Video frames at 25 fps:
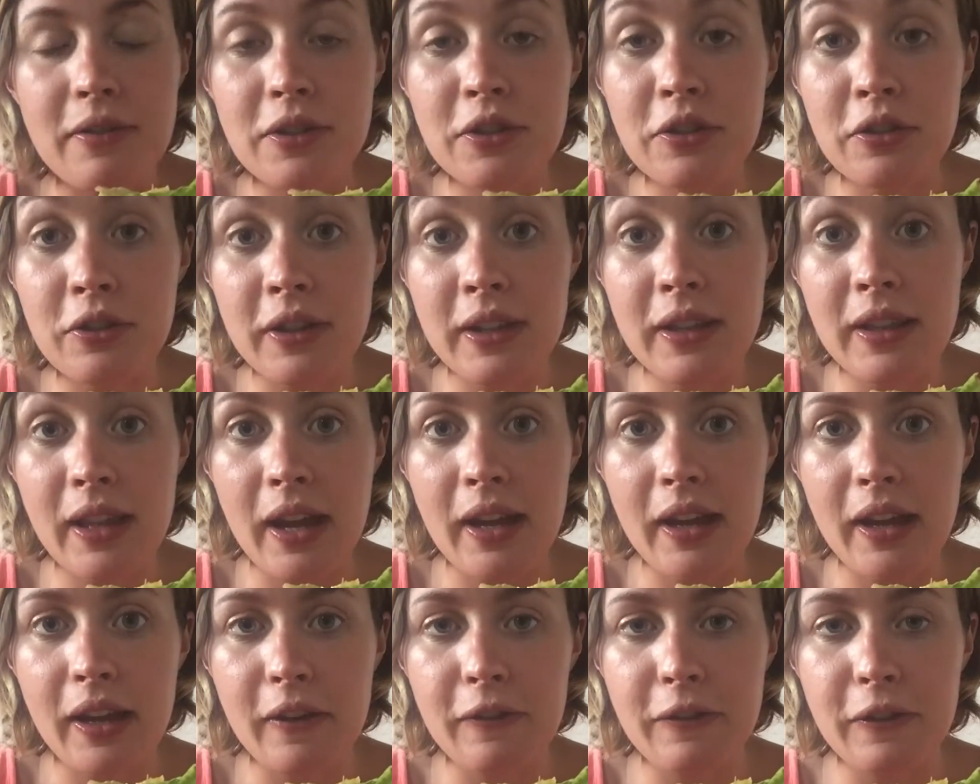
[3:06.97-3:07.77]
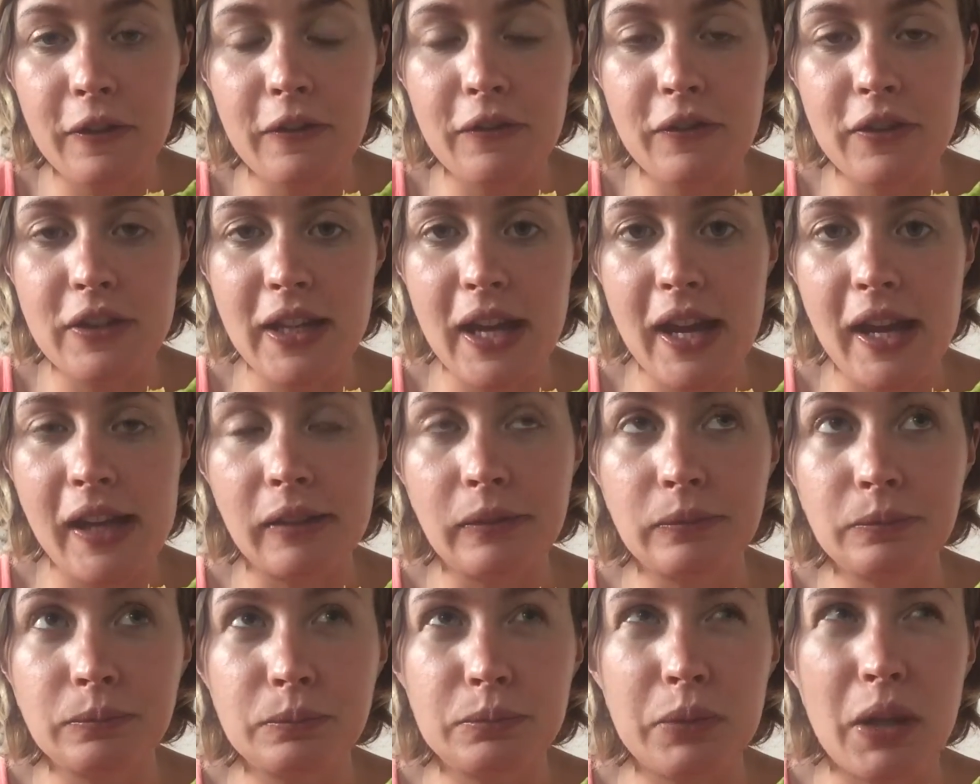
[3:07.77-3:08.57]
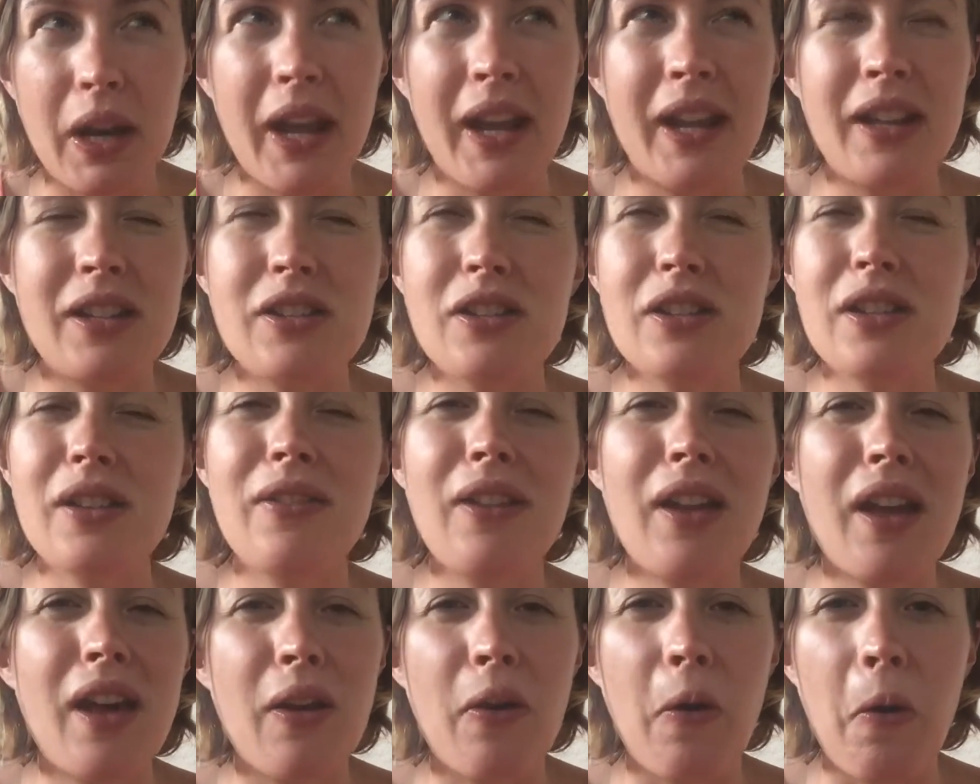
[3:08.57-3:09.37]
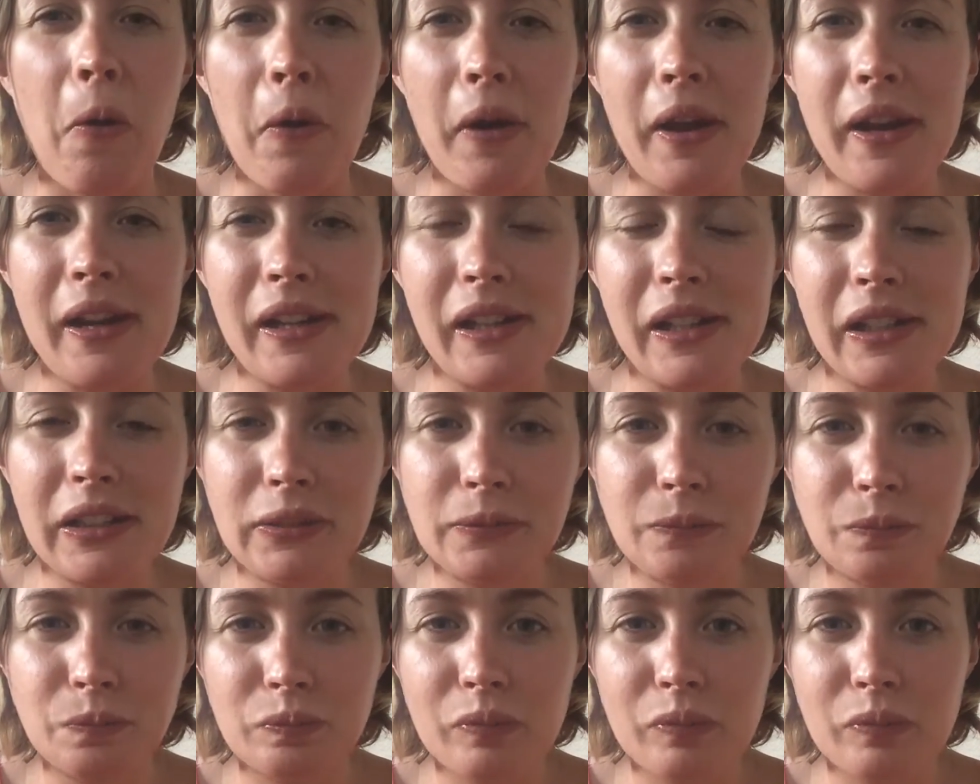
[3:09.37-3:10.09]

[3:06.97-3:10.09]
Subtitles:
cooking that kind of food for Dan, but like it does have a lot of oil in it,